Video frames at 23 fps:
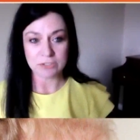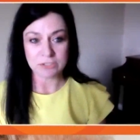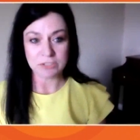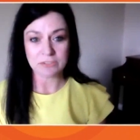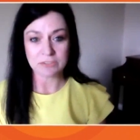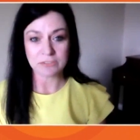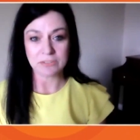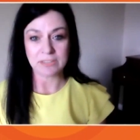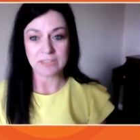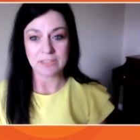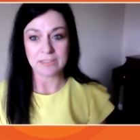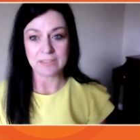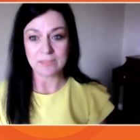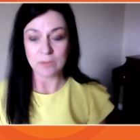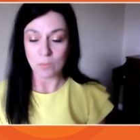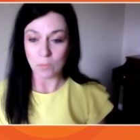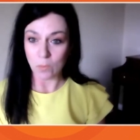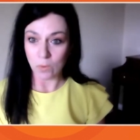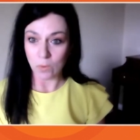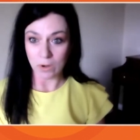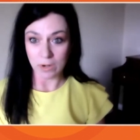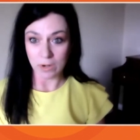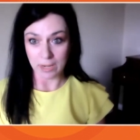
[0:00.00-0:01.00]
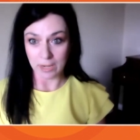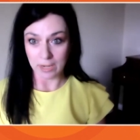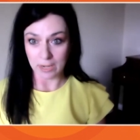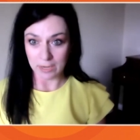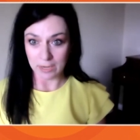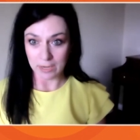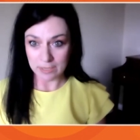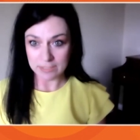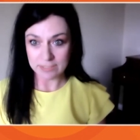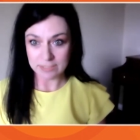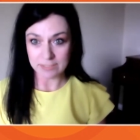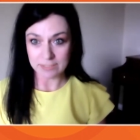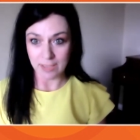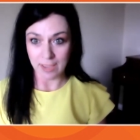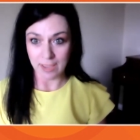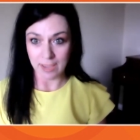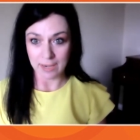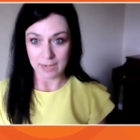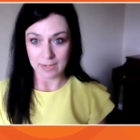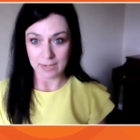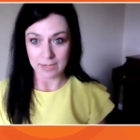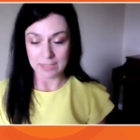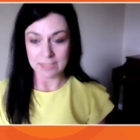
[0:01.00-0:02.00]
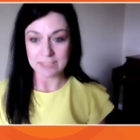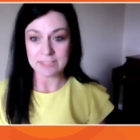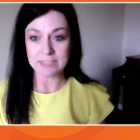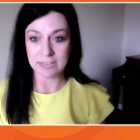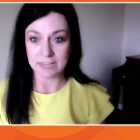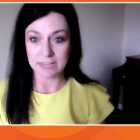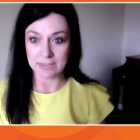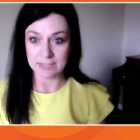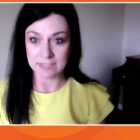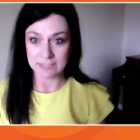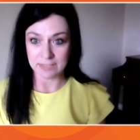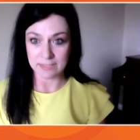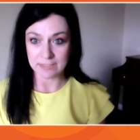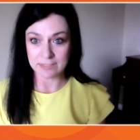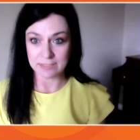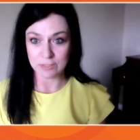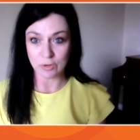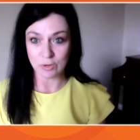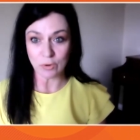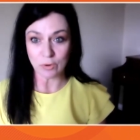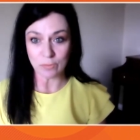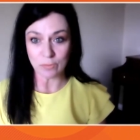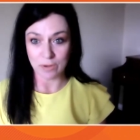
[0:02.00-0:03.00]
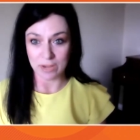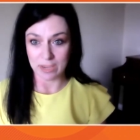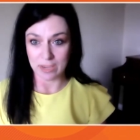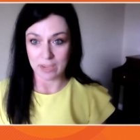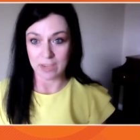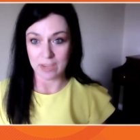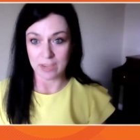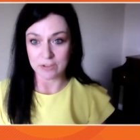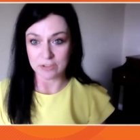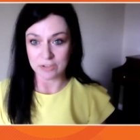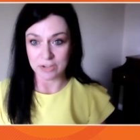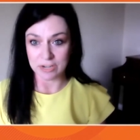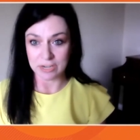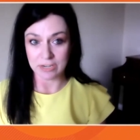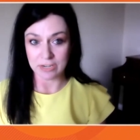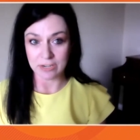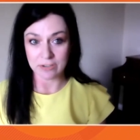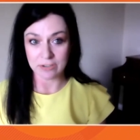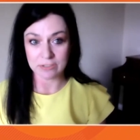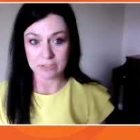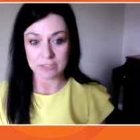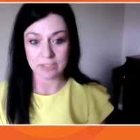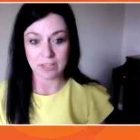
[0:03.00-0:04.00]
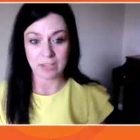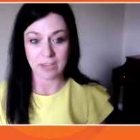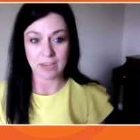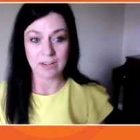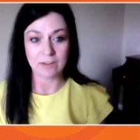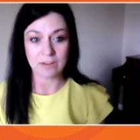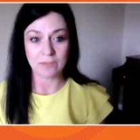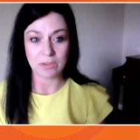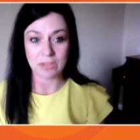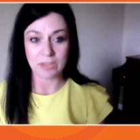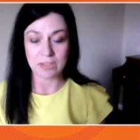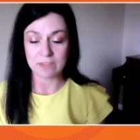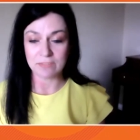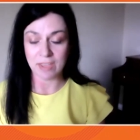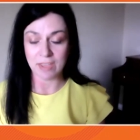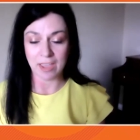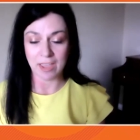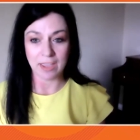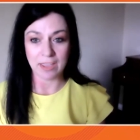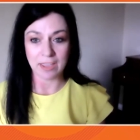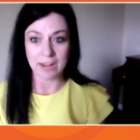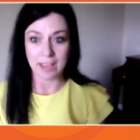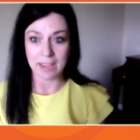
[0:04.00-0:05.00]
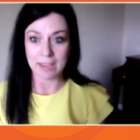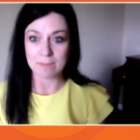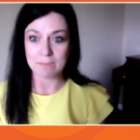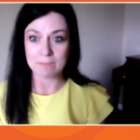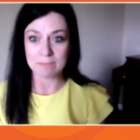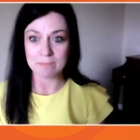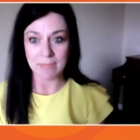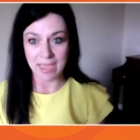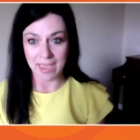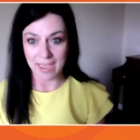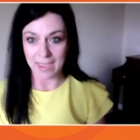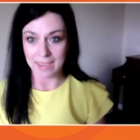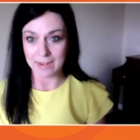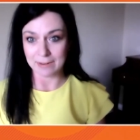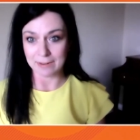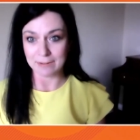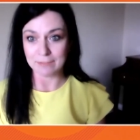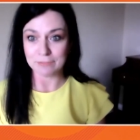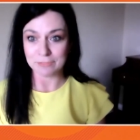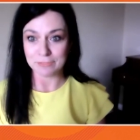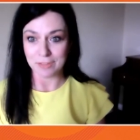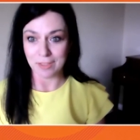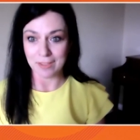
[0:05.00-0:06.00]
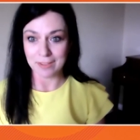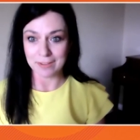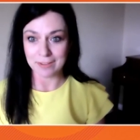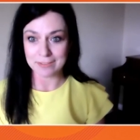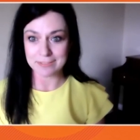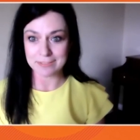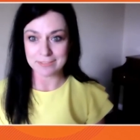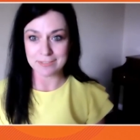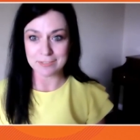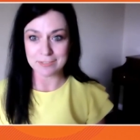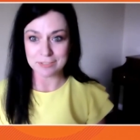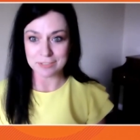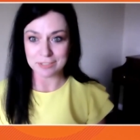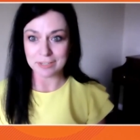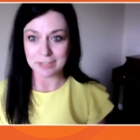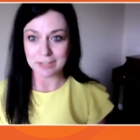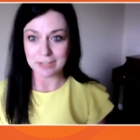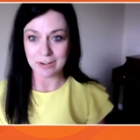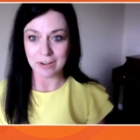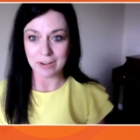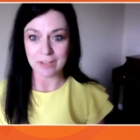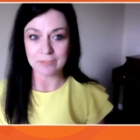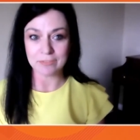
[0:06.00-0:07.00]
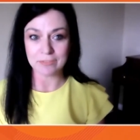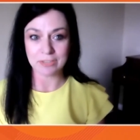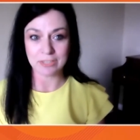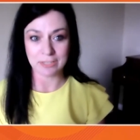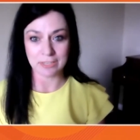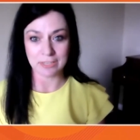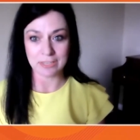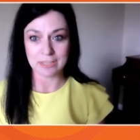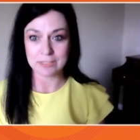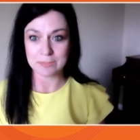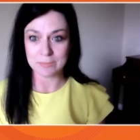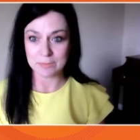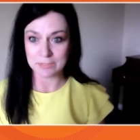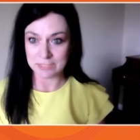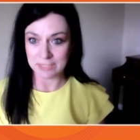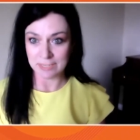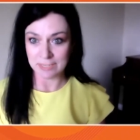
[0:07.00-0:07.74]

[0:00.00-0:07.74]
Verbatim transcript: Generally, the warning sign is tinnitus or ringing in your ears. And we have had a mad influx this year of kids with